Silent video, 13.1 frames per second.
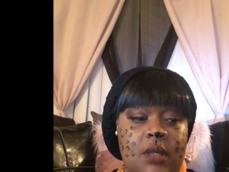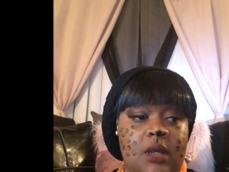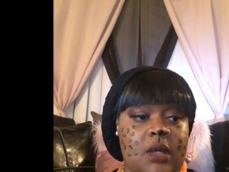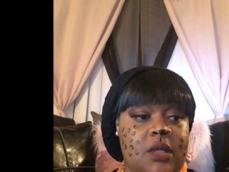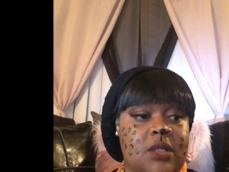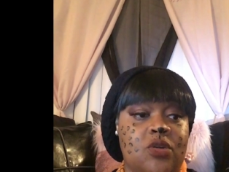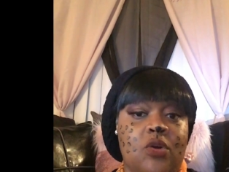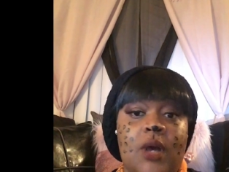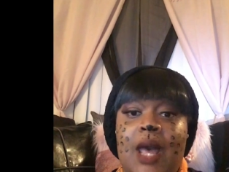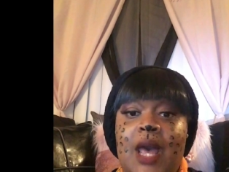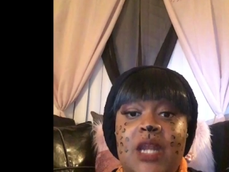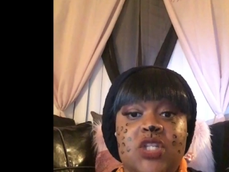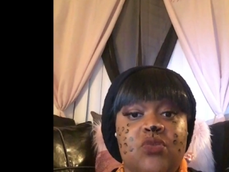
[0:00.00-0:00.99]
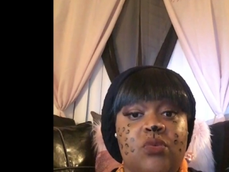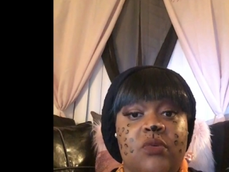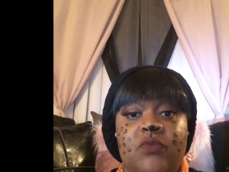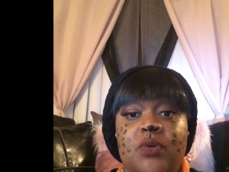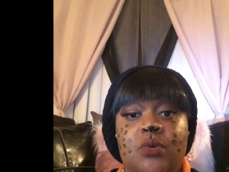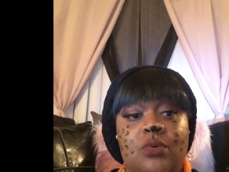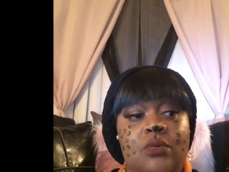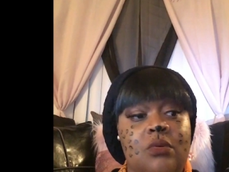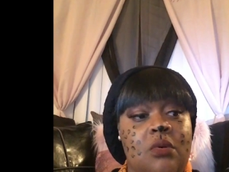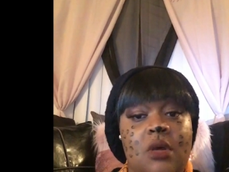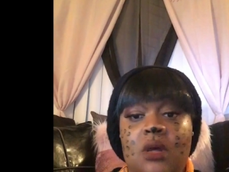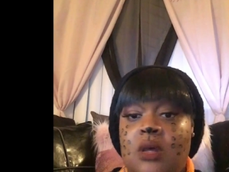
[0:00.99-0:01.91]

uh, you know, an honest review.